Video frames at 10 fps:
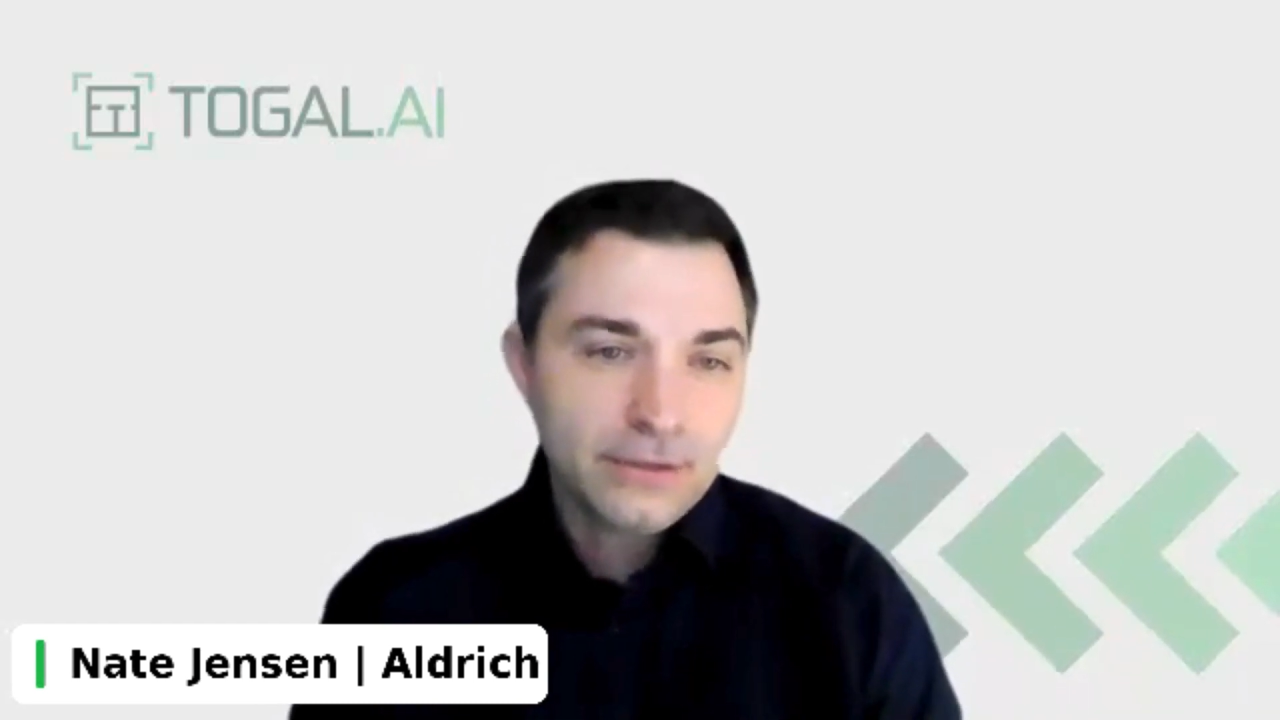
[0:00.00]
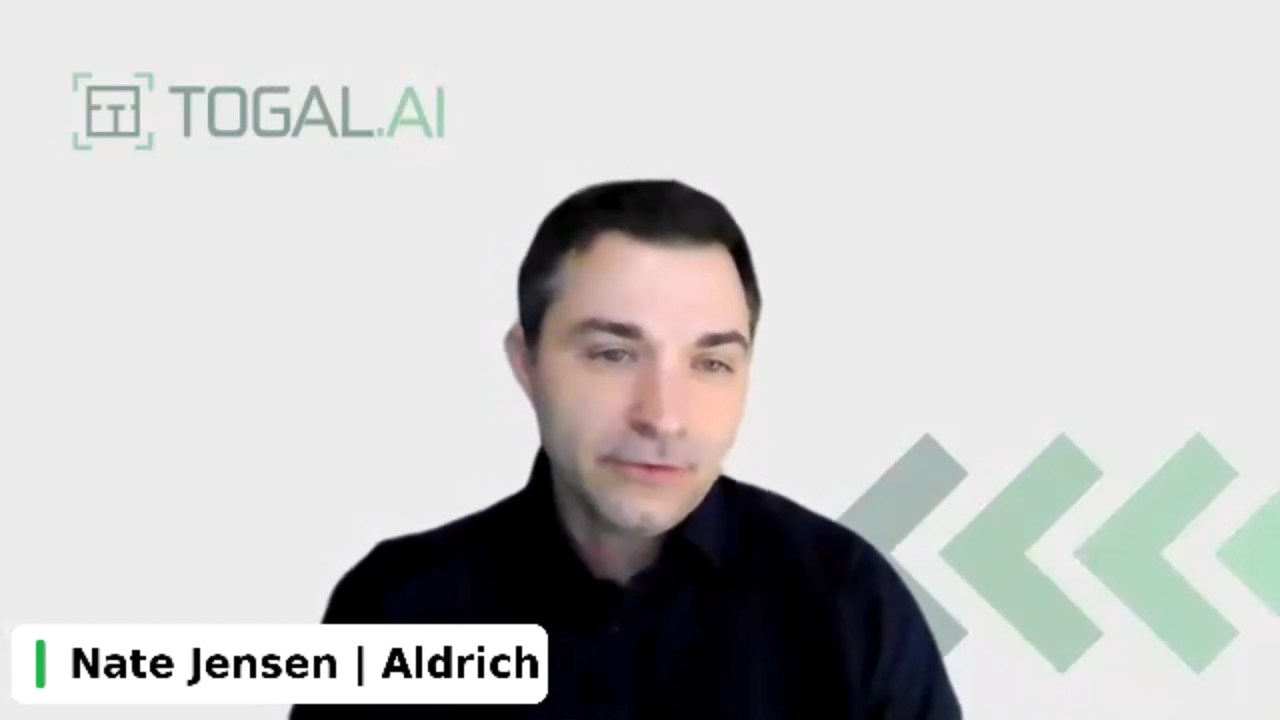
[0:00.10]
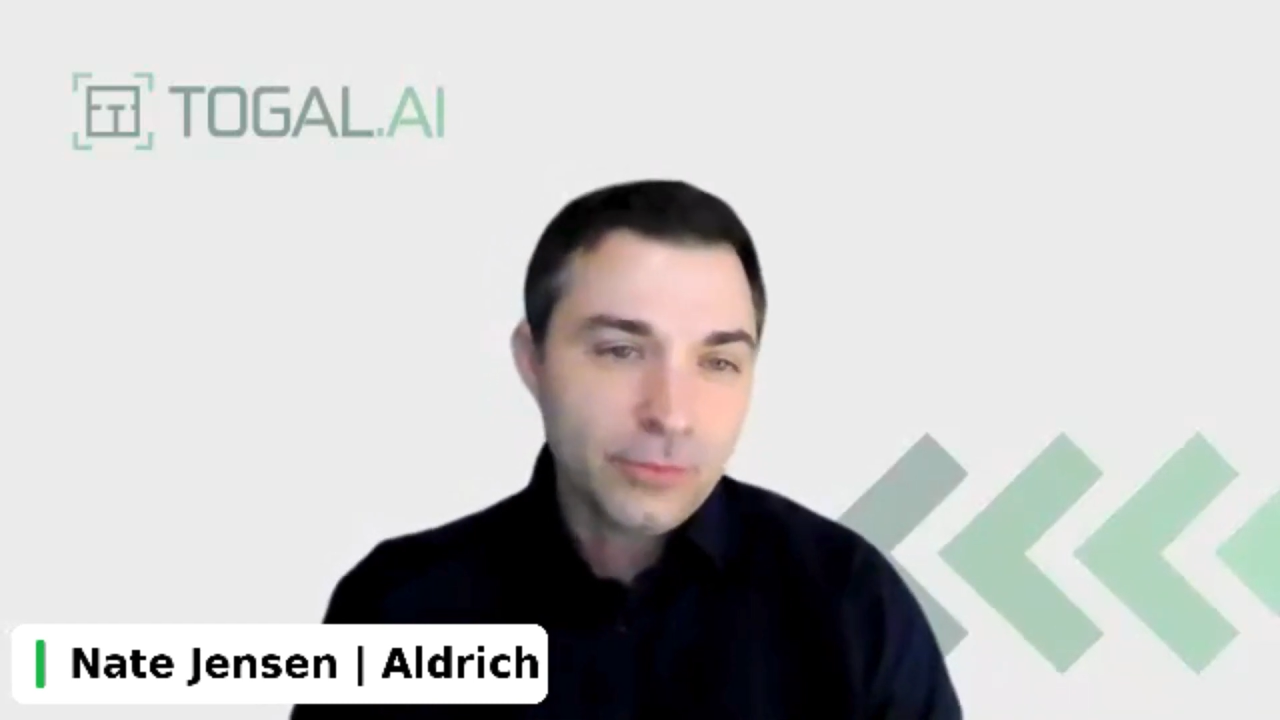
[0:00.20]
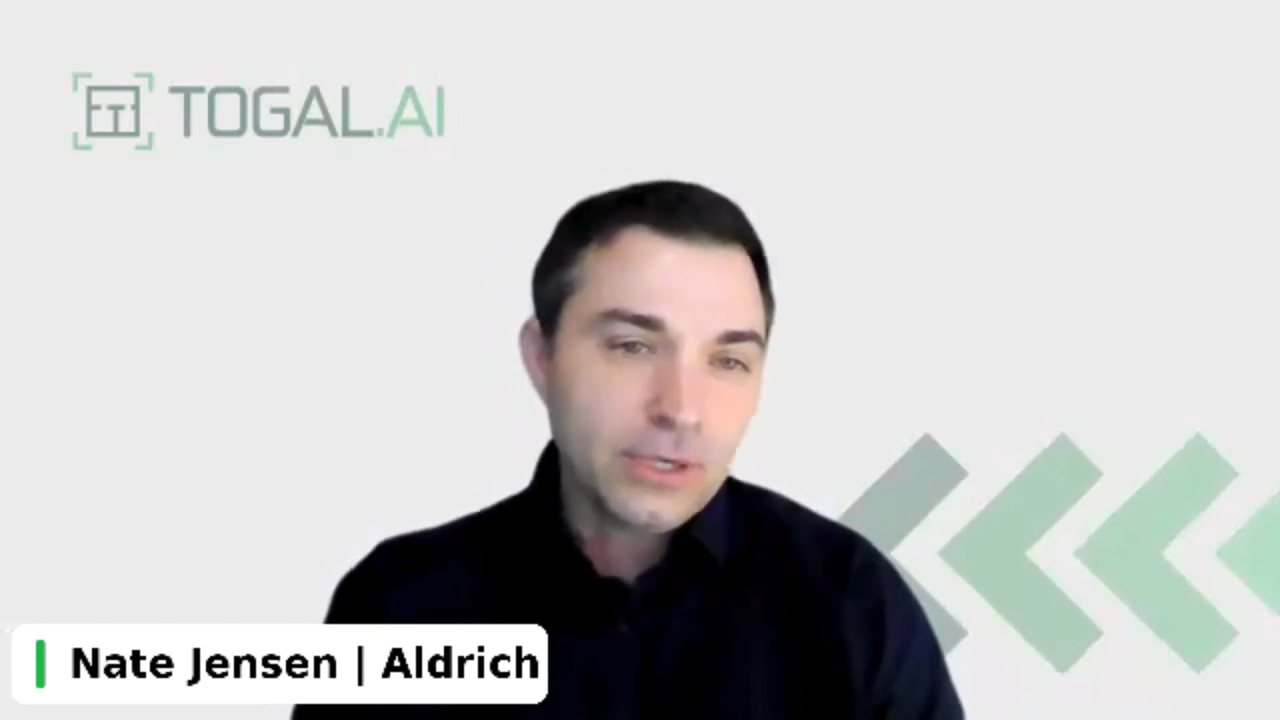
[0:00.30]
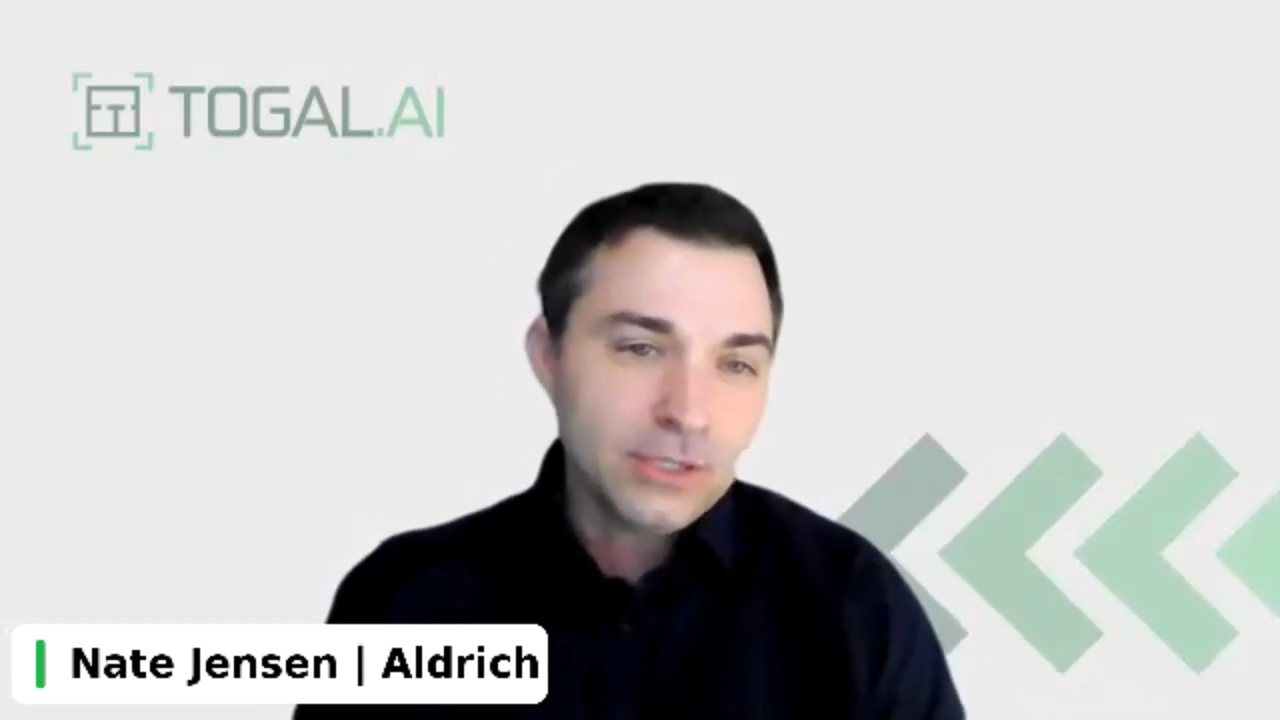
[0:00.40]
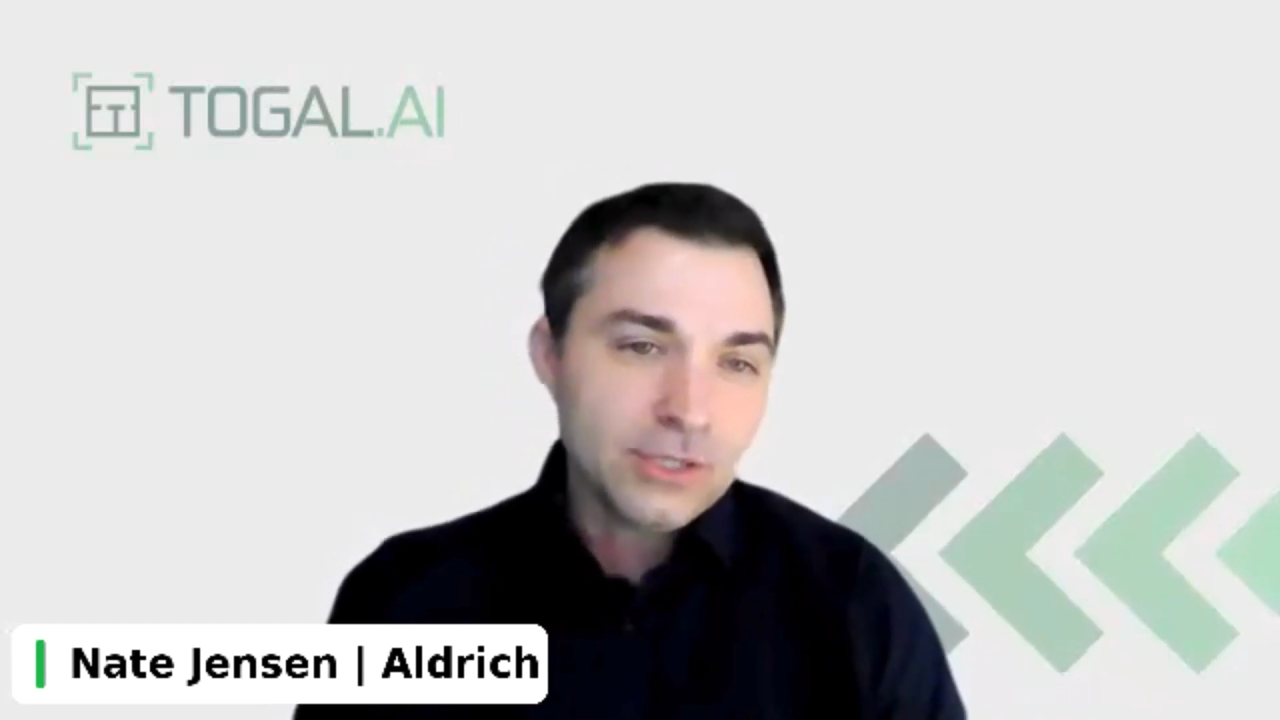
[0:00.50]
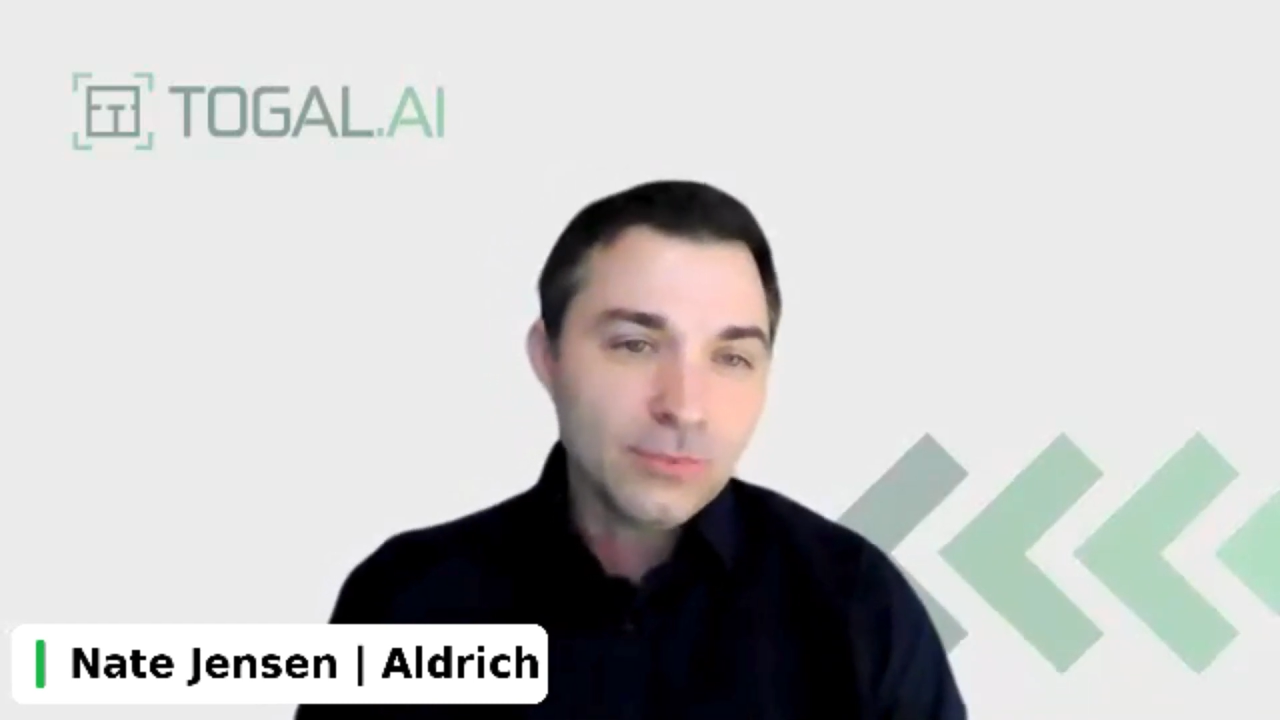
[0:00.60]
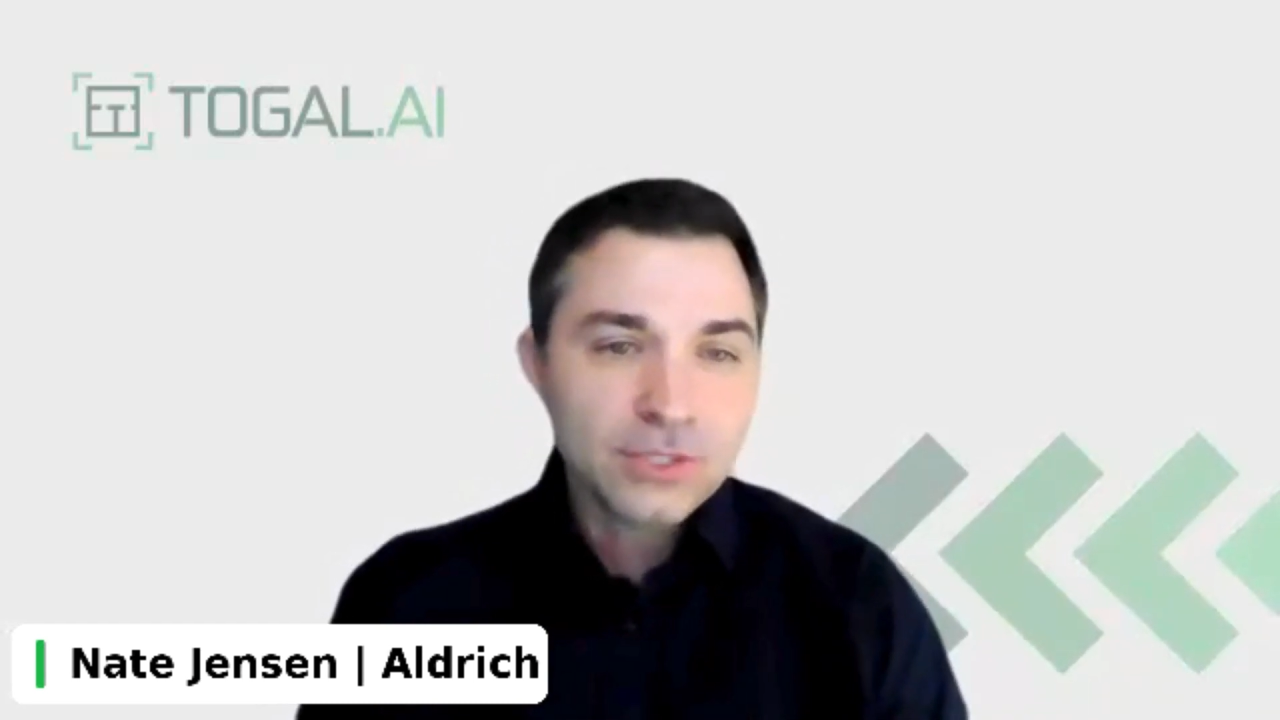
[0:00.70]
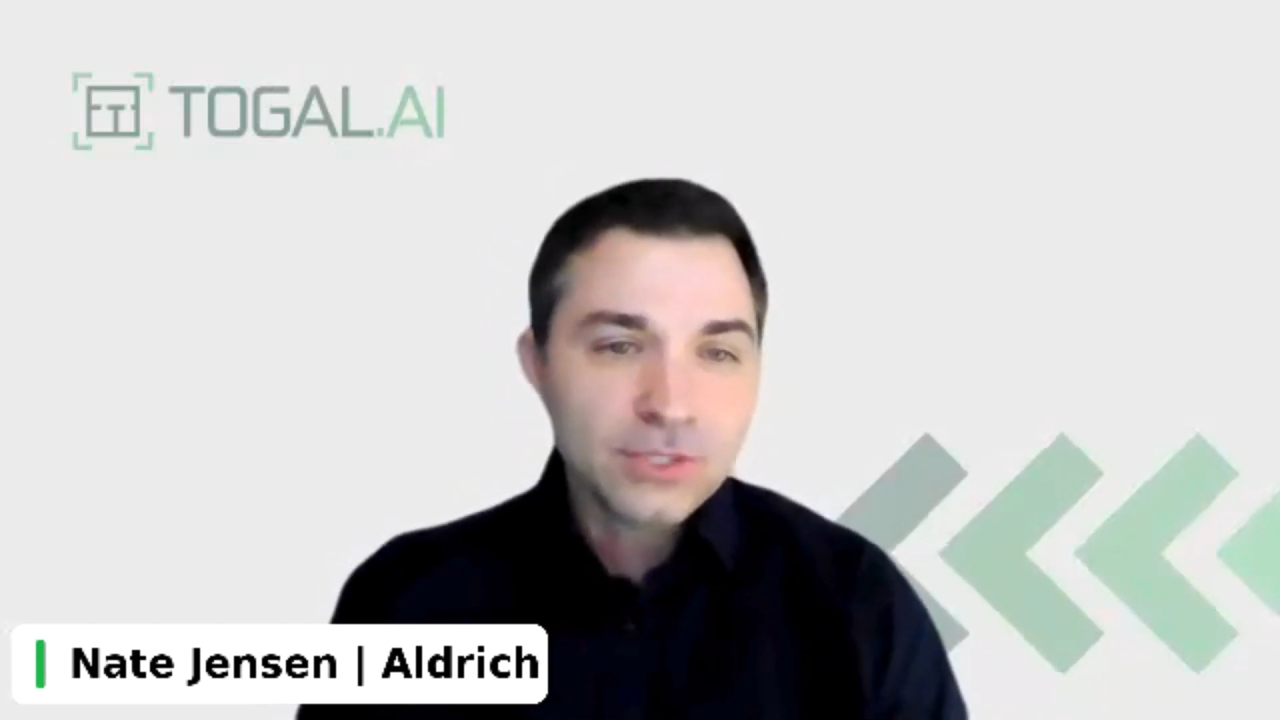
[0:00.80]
everybody jumps